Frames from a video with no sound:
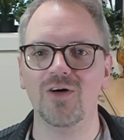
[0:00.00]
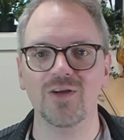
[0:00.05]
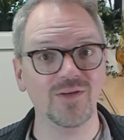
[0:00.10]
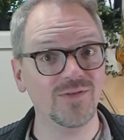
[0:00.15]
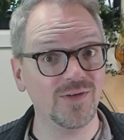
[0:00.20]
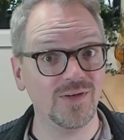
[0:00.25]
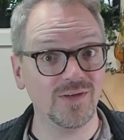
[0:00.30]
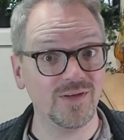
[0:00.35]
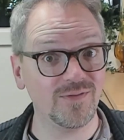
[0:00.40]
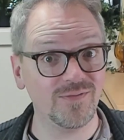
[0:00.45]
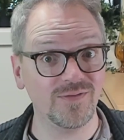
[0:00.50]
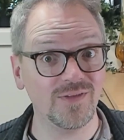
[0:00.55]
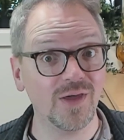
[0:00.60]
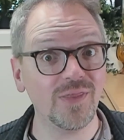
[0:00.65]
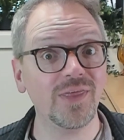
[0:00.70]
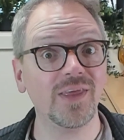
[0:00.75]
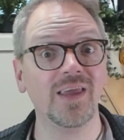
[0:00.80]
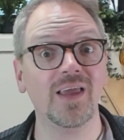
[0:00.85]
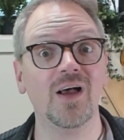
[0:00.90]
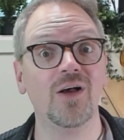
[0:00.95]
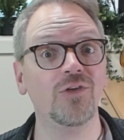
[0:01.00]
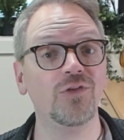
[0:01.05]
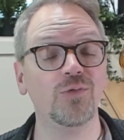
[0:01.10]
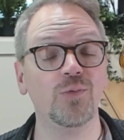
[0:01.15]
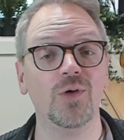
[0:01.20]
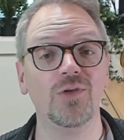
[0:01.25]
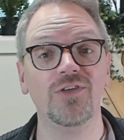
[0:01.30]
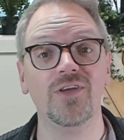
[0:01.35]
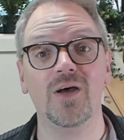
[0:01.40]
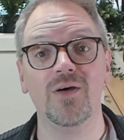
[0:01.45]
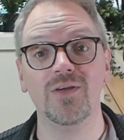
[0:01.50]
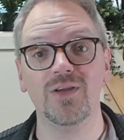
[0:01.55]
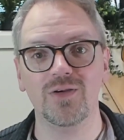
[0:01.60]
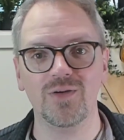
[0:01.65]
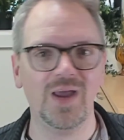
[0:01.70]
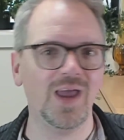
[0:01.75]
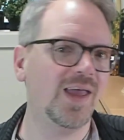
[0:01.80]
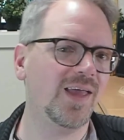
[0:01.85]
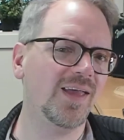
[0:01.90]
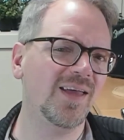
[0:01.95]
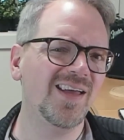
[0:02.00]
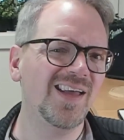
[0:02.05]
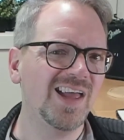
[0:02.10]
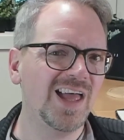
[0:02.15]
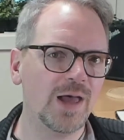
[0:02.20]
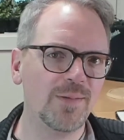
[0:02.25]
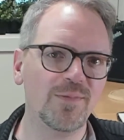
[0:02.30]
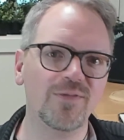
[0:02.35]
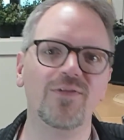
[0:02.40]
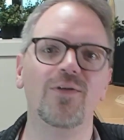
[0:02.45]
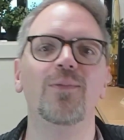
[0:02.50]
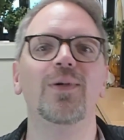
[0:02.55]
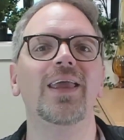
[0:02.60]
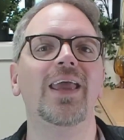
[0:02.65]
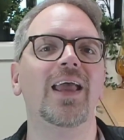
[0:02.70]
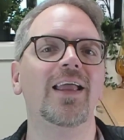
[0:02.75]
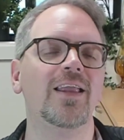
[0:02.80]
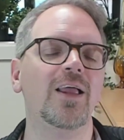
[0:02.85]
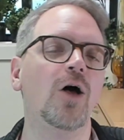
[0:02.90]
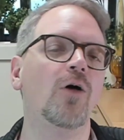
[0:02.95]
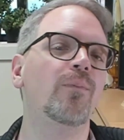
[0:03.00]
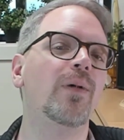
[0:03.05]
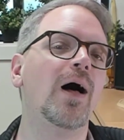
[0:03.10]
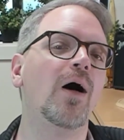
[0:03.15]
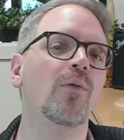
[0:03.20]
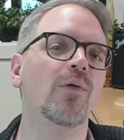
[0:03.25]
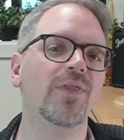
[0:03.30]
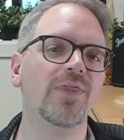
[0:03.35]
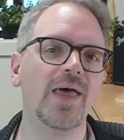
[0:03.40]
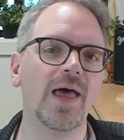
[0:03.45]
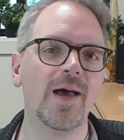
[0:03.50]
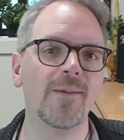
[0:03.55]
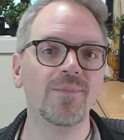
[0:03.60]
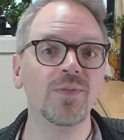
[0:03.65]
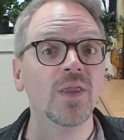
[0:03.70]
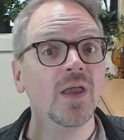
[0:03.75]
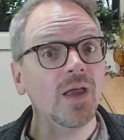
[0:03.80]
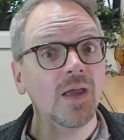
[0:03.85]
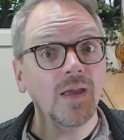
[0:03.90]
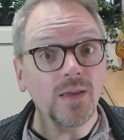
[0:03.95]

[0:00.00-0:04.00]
If nothing else, we'll tell you, hey, I'm afraid we can't help out with that.